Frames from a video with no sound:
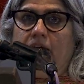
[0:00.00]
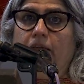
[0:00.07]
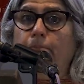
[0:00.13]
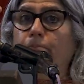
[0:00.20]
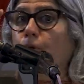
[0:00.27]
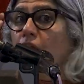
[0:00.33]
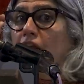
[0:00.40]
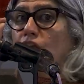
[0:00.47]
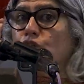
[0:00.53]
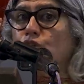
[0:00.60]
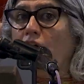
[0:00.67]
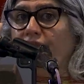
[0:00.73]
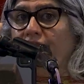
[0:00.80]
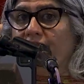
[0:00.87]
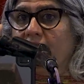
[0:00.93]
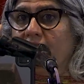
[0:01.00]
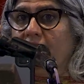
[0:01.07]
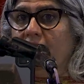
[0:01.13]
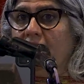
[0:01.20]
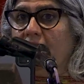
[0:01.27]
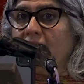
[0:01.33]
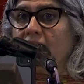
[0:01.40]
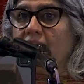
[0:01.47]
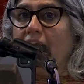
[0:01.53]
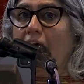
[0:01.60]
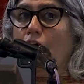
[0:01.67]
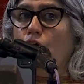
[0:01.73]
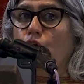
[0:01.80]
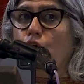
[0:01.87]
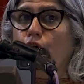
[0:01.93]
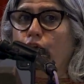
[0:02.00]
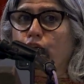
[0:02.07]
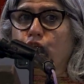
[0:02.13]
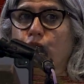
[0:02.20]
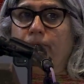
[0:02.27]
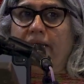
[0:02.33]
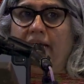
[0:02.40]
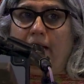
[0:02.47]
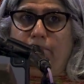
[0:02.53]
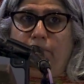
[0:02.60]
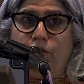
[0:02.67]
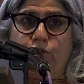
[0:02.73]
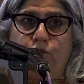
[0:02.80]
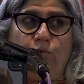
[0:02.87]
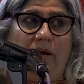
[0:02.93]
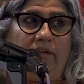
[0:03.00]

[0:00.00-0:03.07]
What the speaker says: The police officer is now going to be able to,